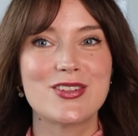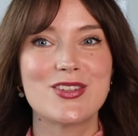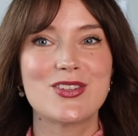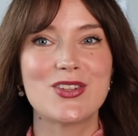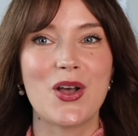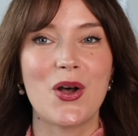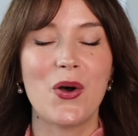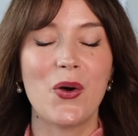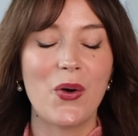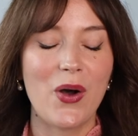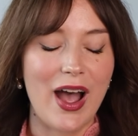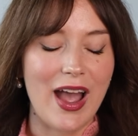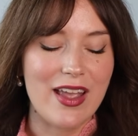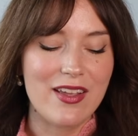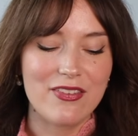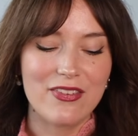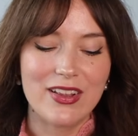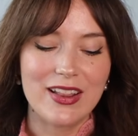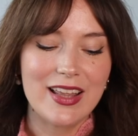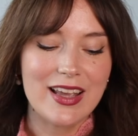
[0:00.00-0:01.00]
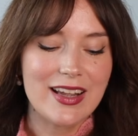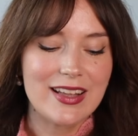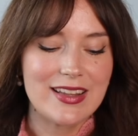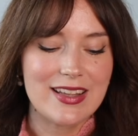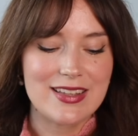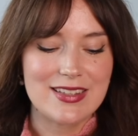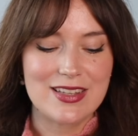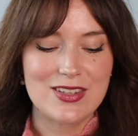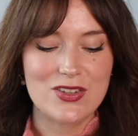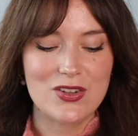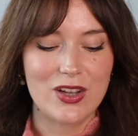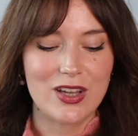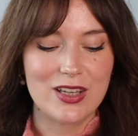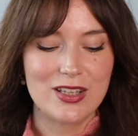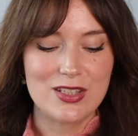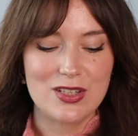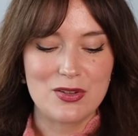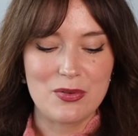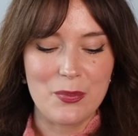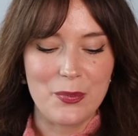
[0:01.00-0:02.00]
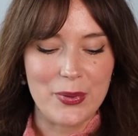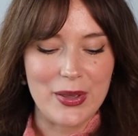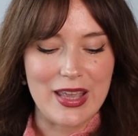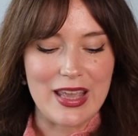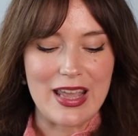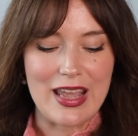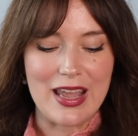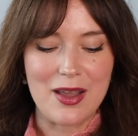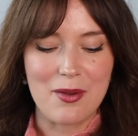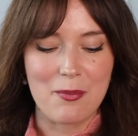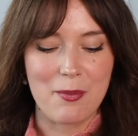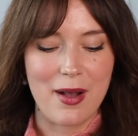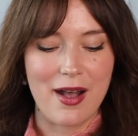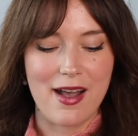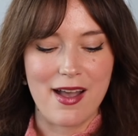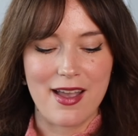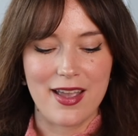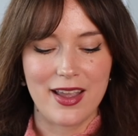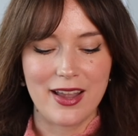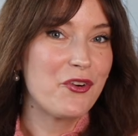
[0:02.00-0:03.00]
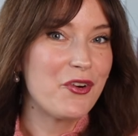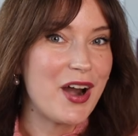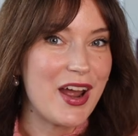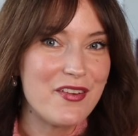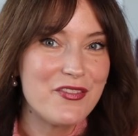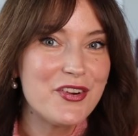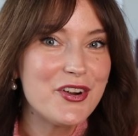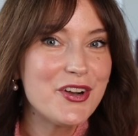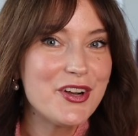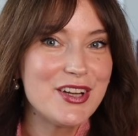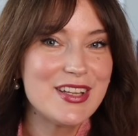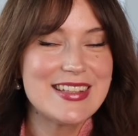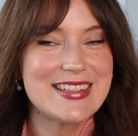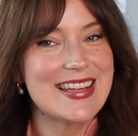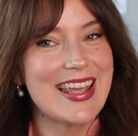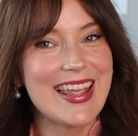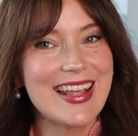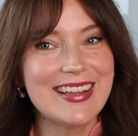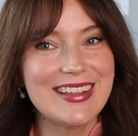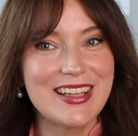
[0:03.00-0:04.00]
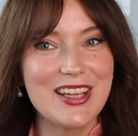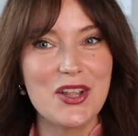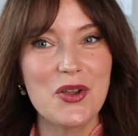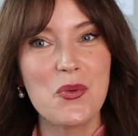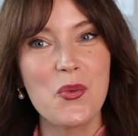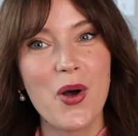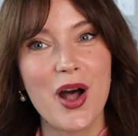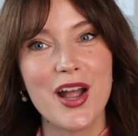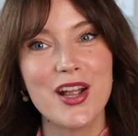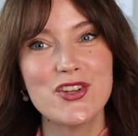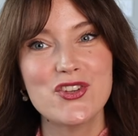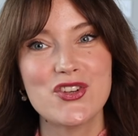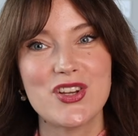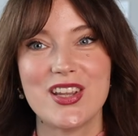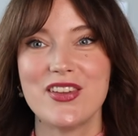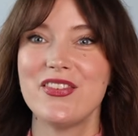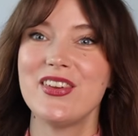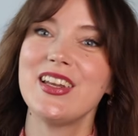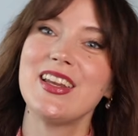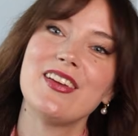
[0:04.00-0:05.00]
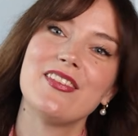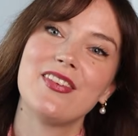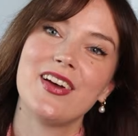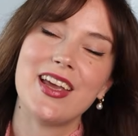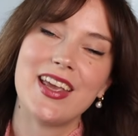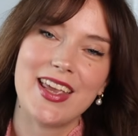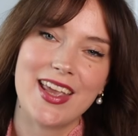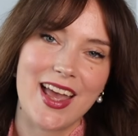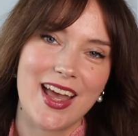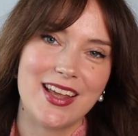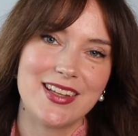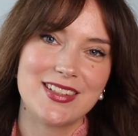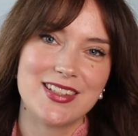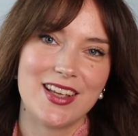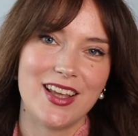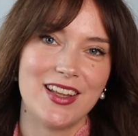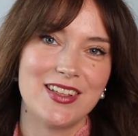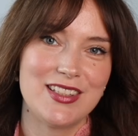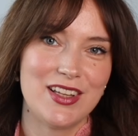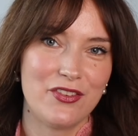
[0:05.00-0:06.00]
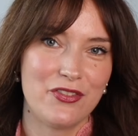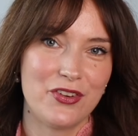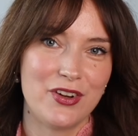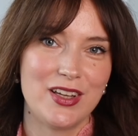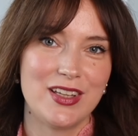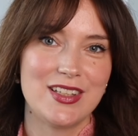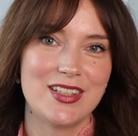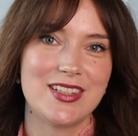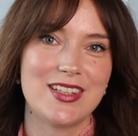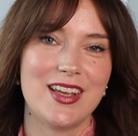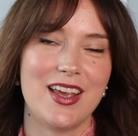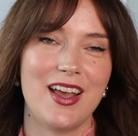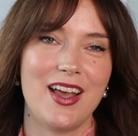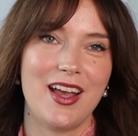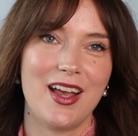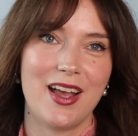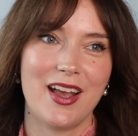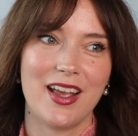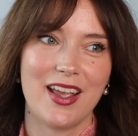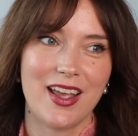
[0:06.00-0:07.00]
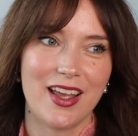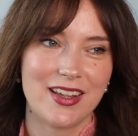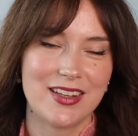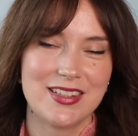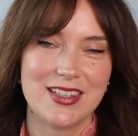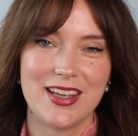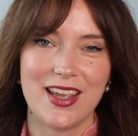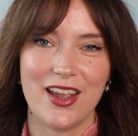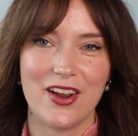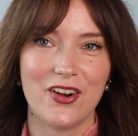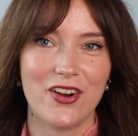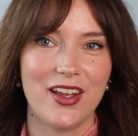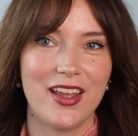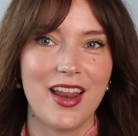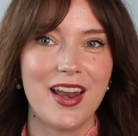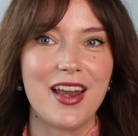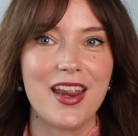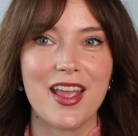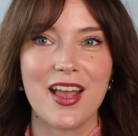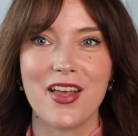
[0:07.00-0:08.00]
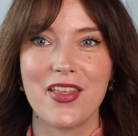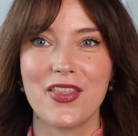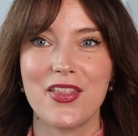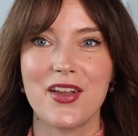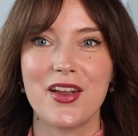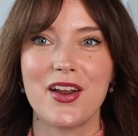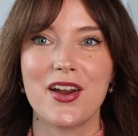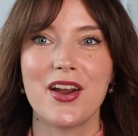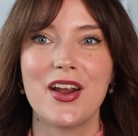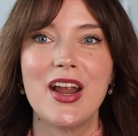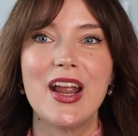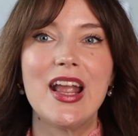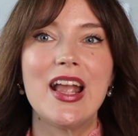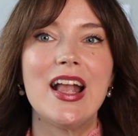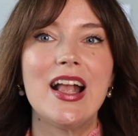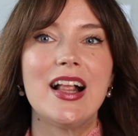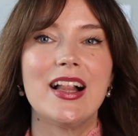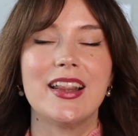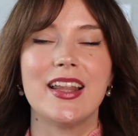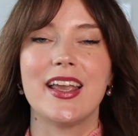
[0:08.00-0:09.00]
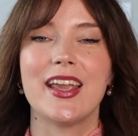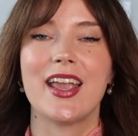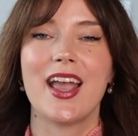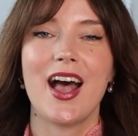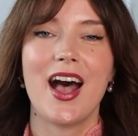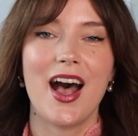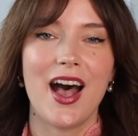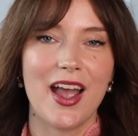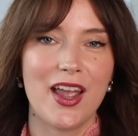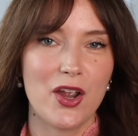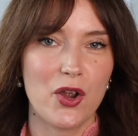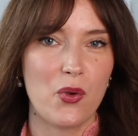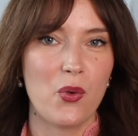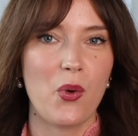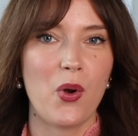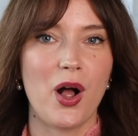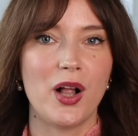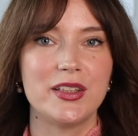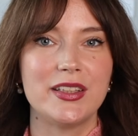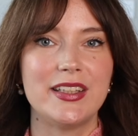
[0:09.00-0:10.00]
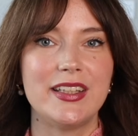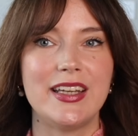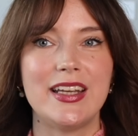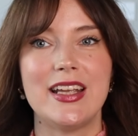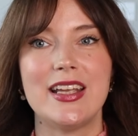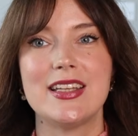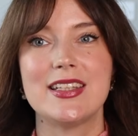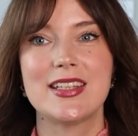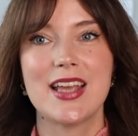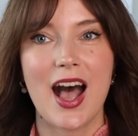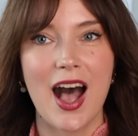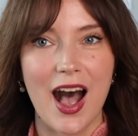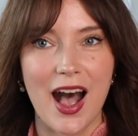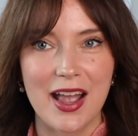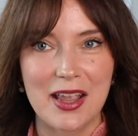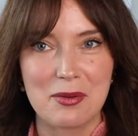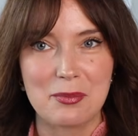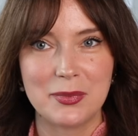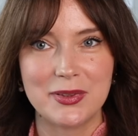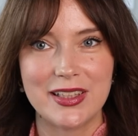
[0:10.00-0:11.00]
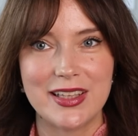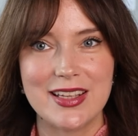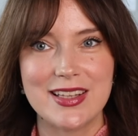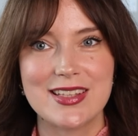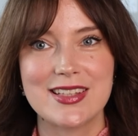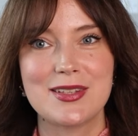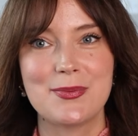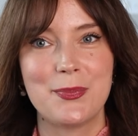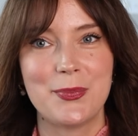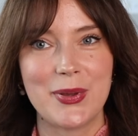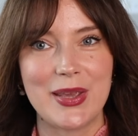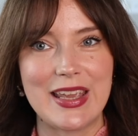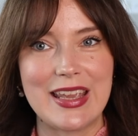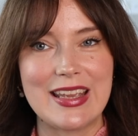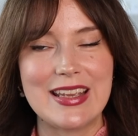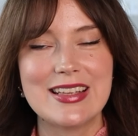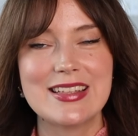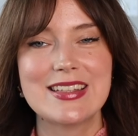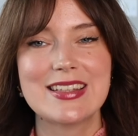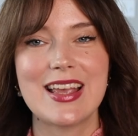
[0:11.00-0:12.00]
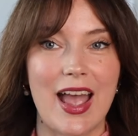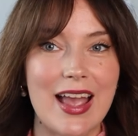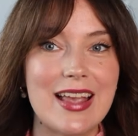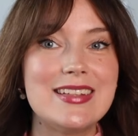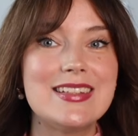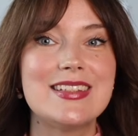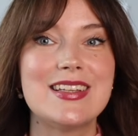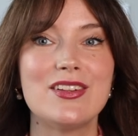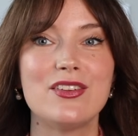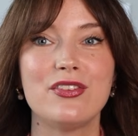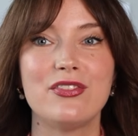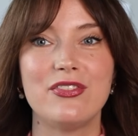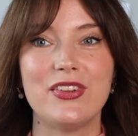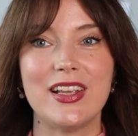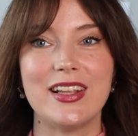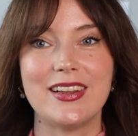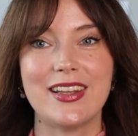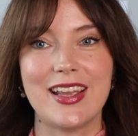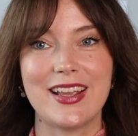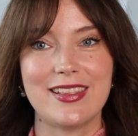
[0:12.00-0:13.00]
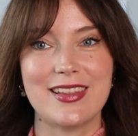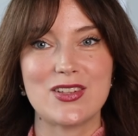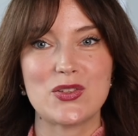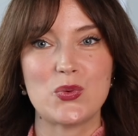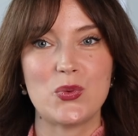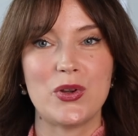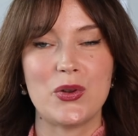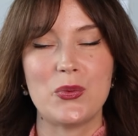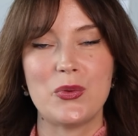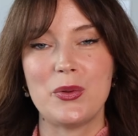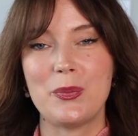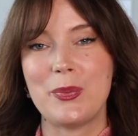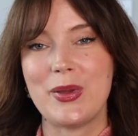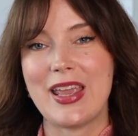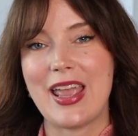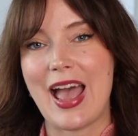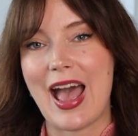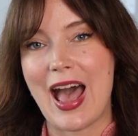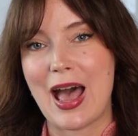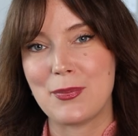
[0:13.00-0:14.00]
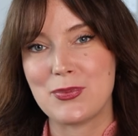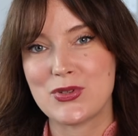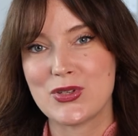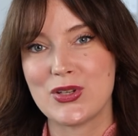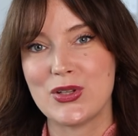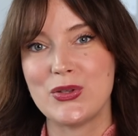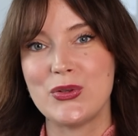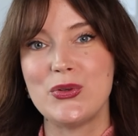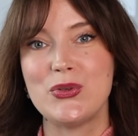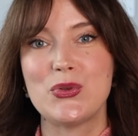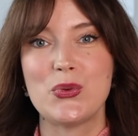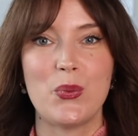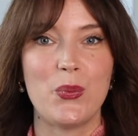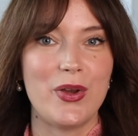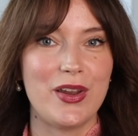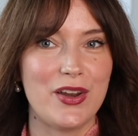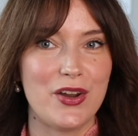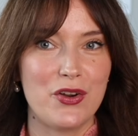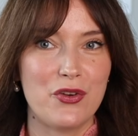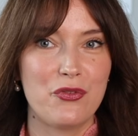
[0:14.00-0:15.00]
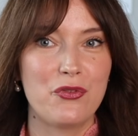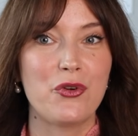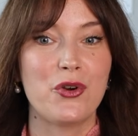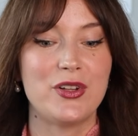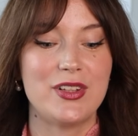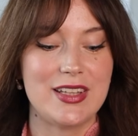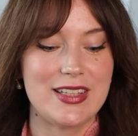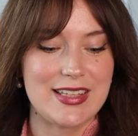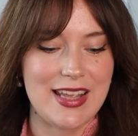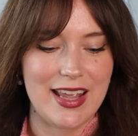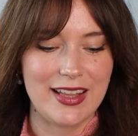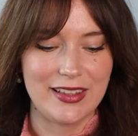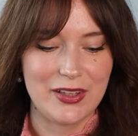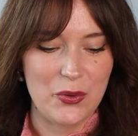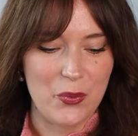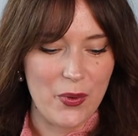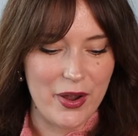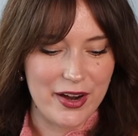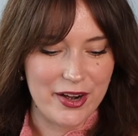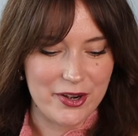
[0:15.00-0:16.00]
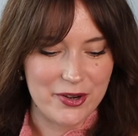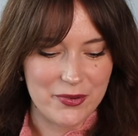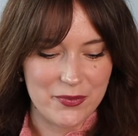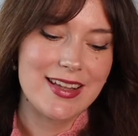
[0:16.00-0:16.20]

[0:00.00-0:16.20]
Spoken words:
So I feel like this is going to be my forever daily watch. Even if I get a different Cartier or any other like high quality timeless piece, I still feel like this one will be absolute winner for the daily wear.